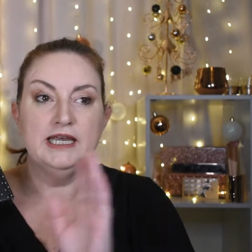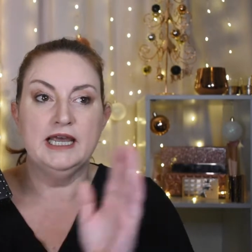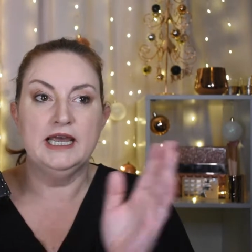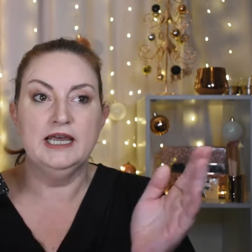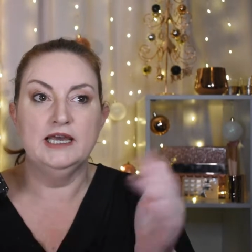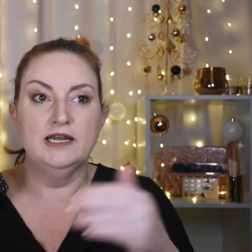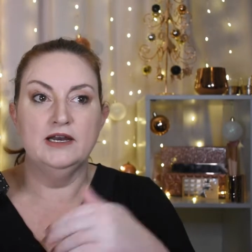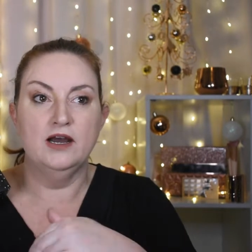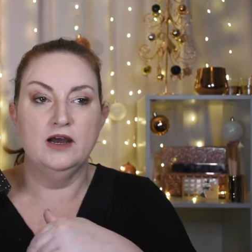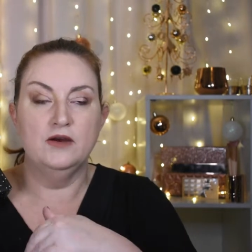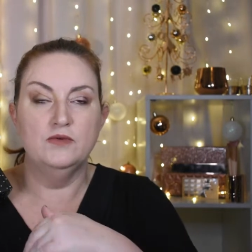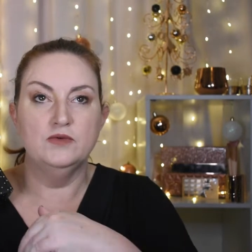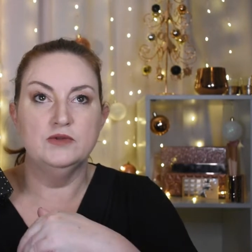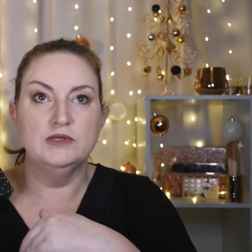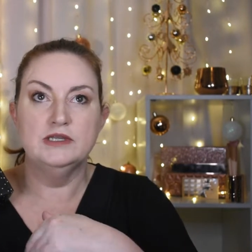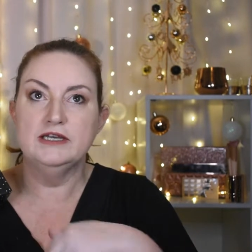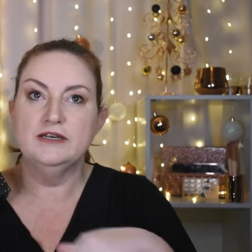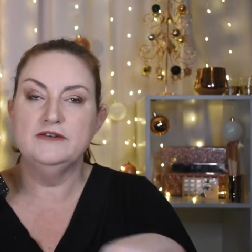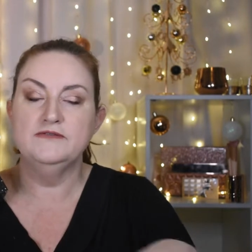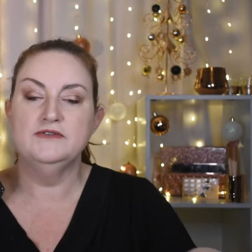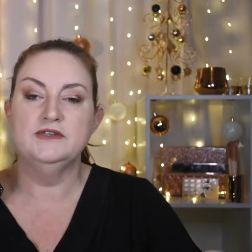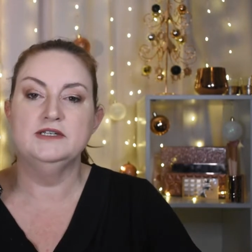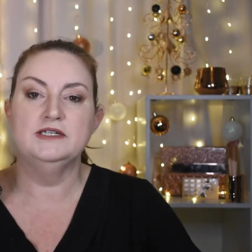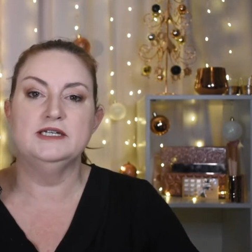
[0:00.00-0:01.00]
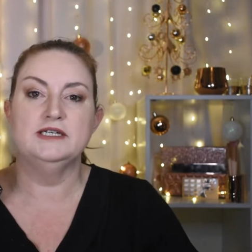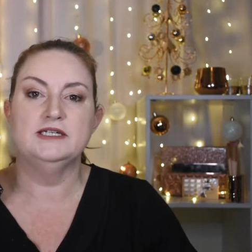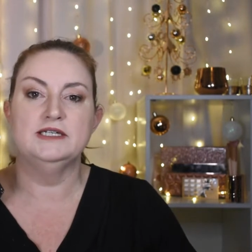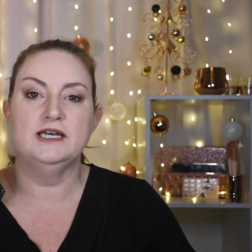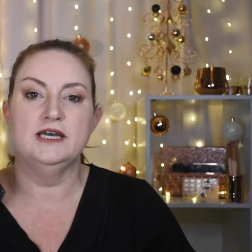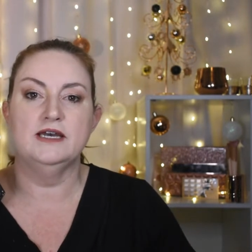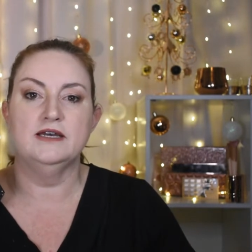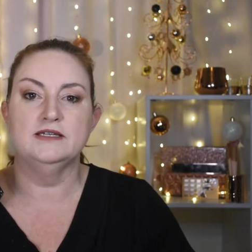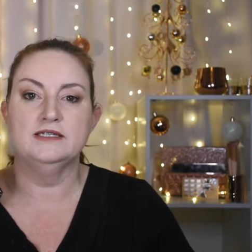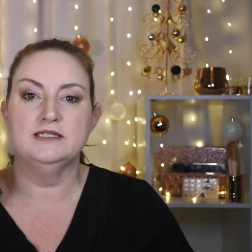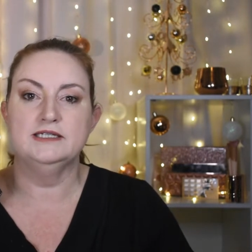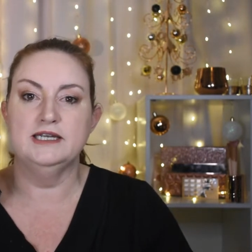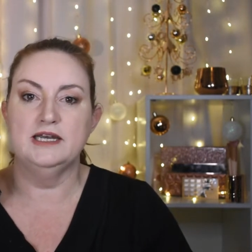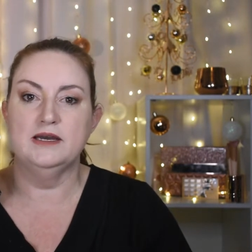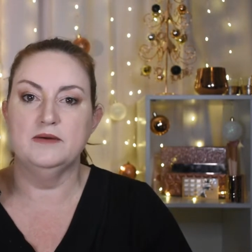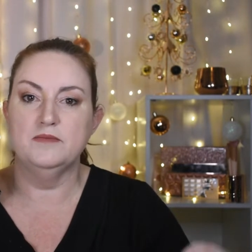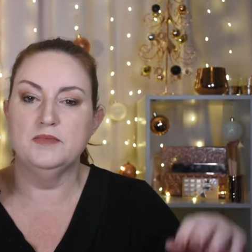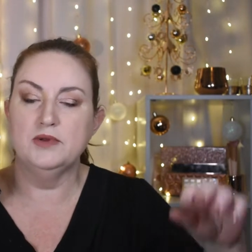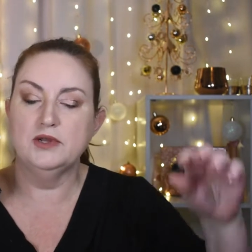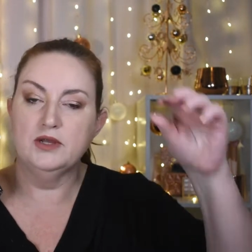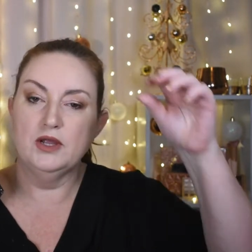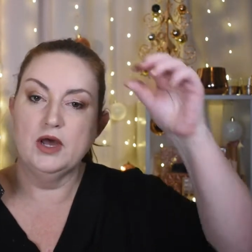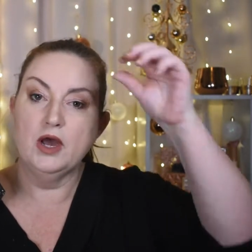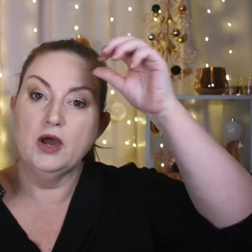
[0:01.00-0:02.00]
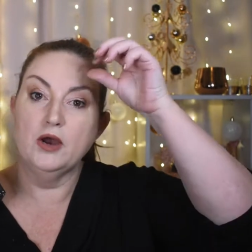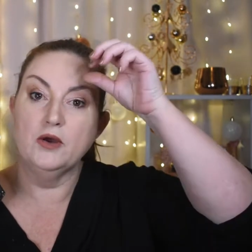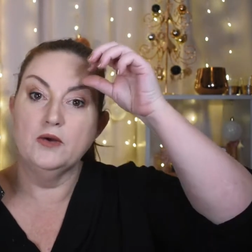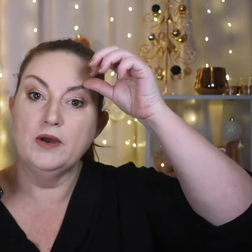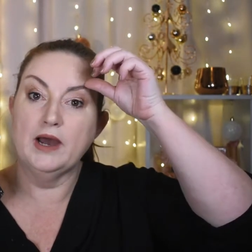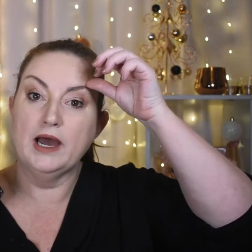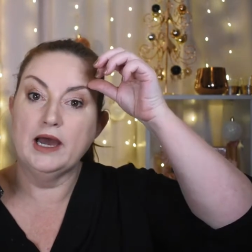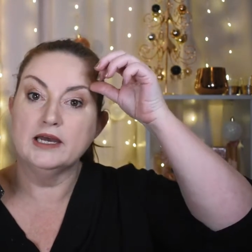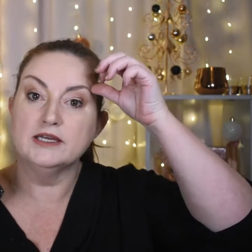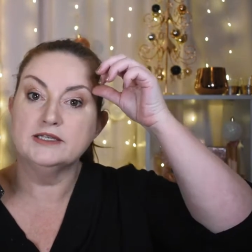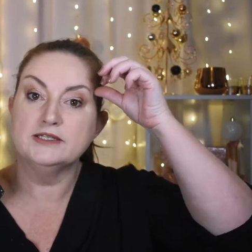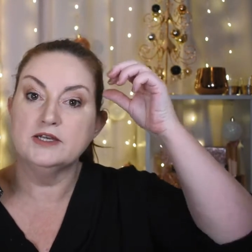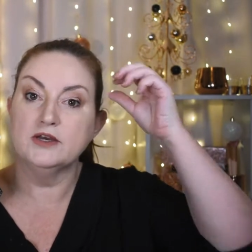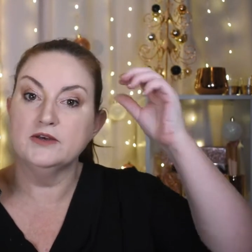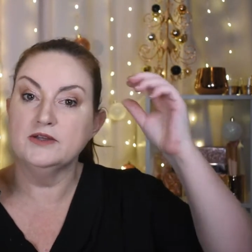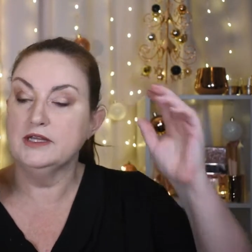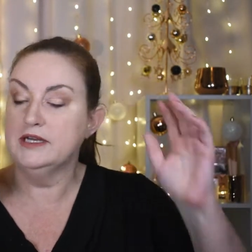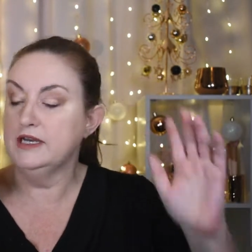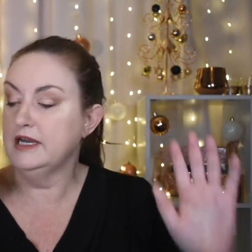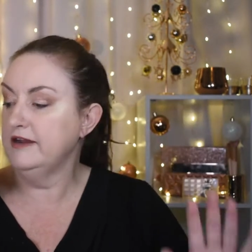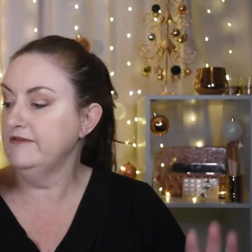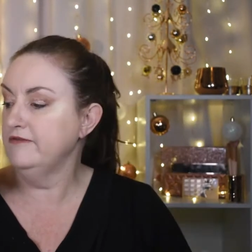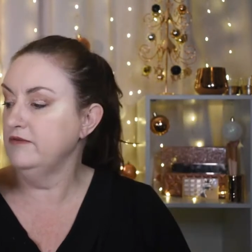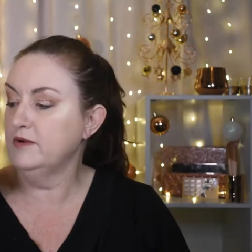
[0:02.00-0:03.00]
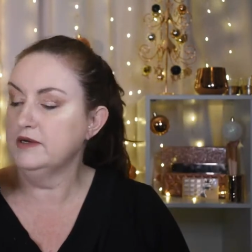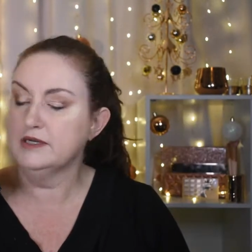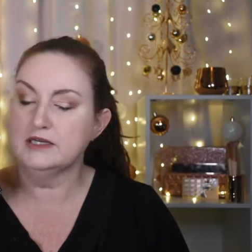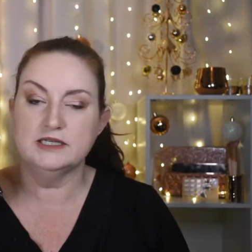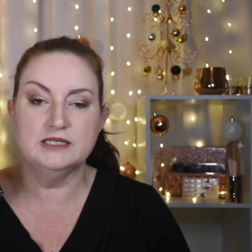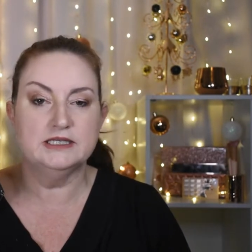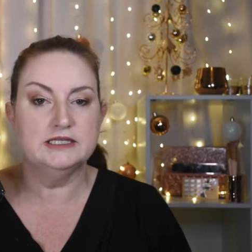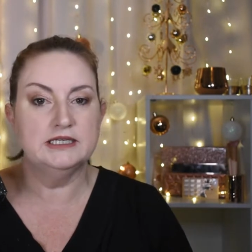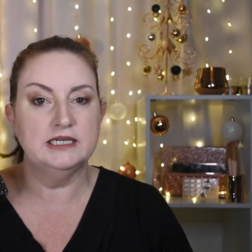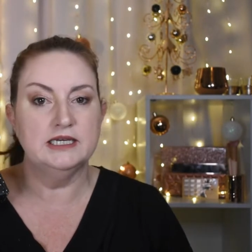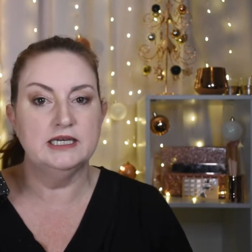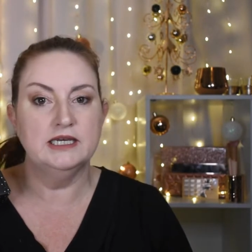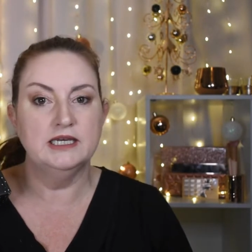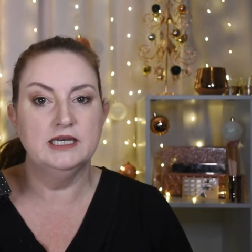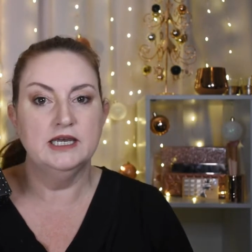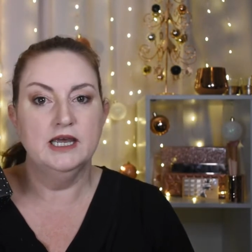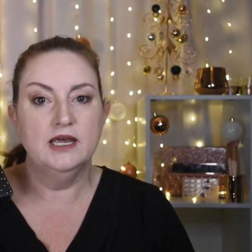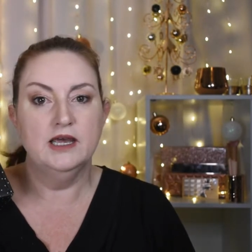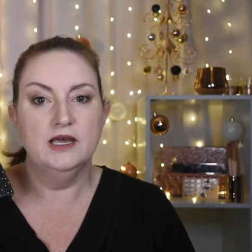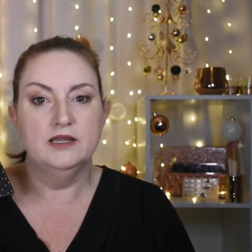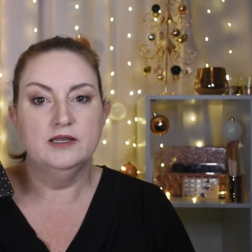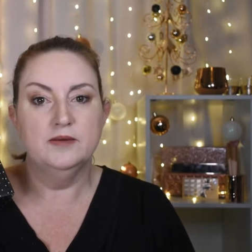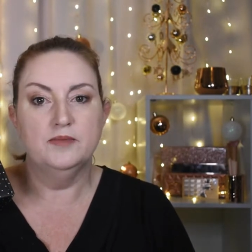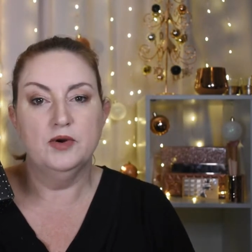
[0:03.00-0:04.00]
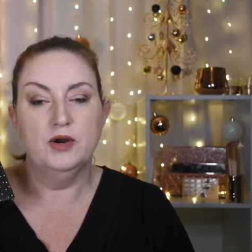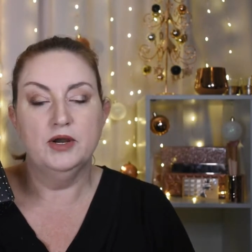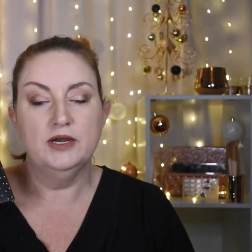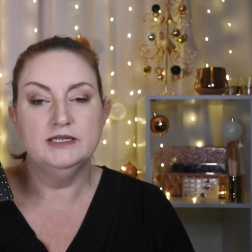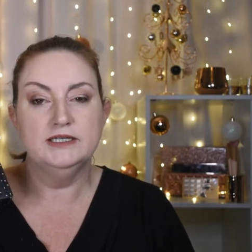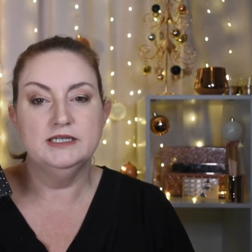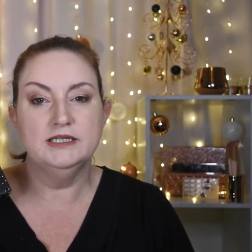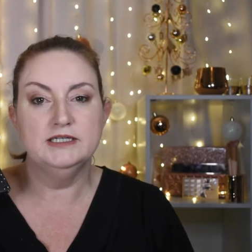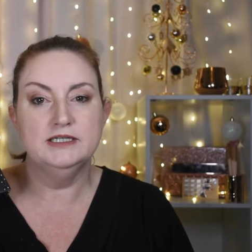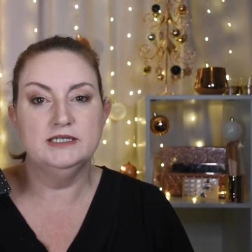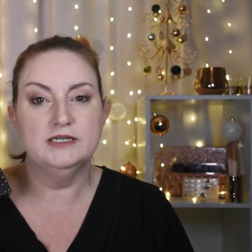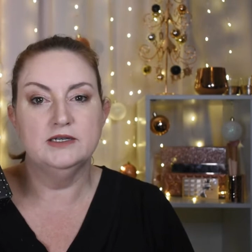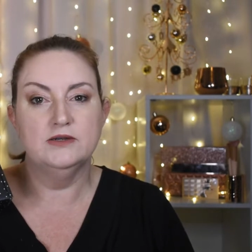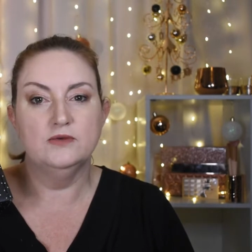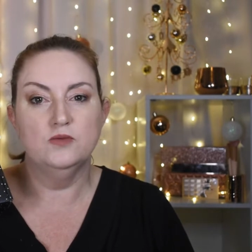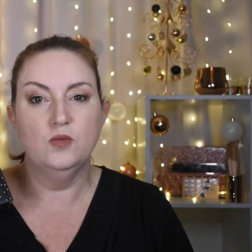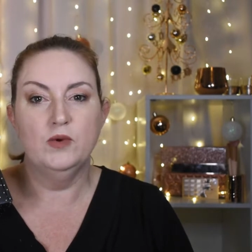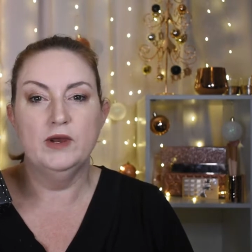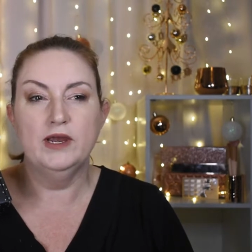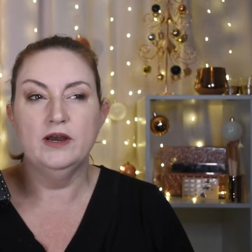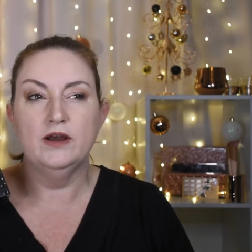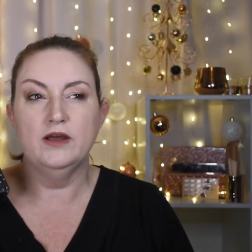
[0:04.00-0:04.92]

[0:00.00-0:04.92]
and I will leave the details down below so then everyone can see the prices and where.